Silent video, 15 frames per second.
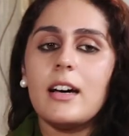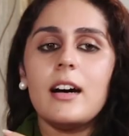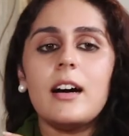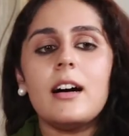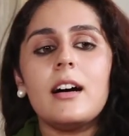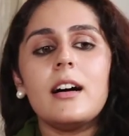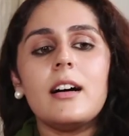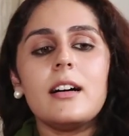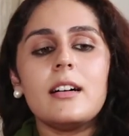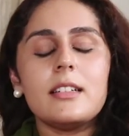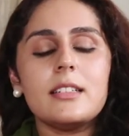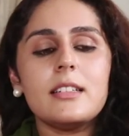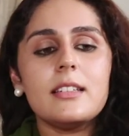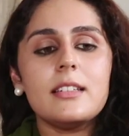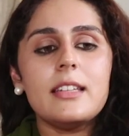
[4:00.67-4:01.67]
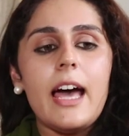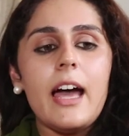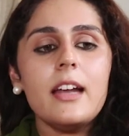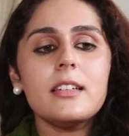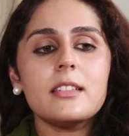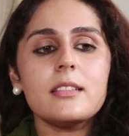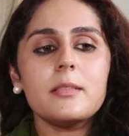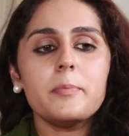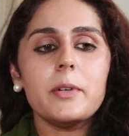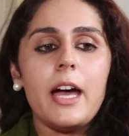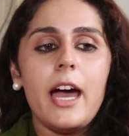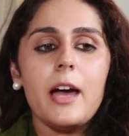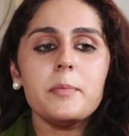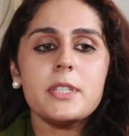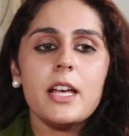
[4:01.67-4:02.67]
that
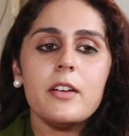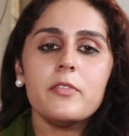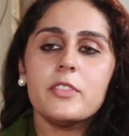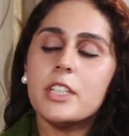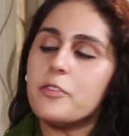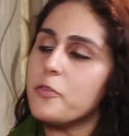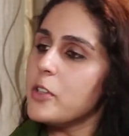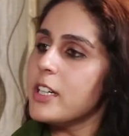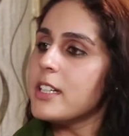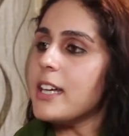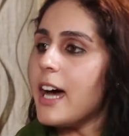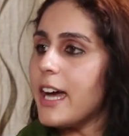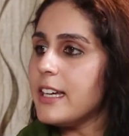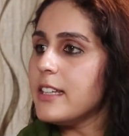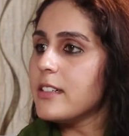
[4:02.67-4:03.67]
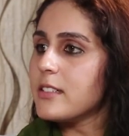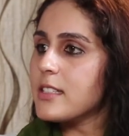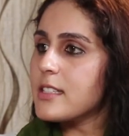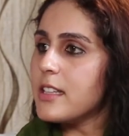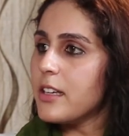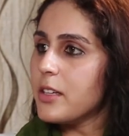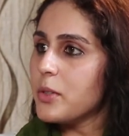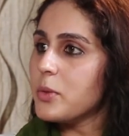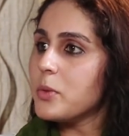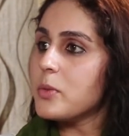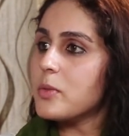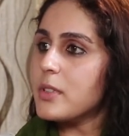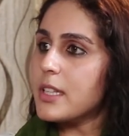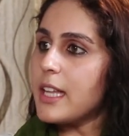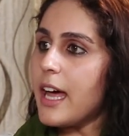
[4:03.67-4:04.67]
perhaps have different ideals than you,
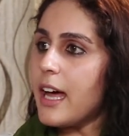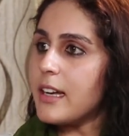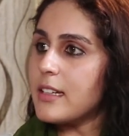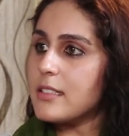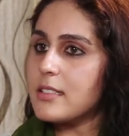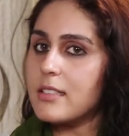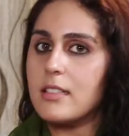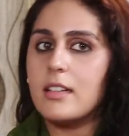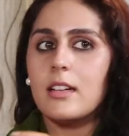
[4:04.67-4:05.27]
that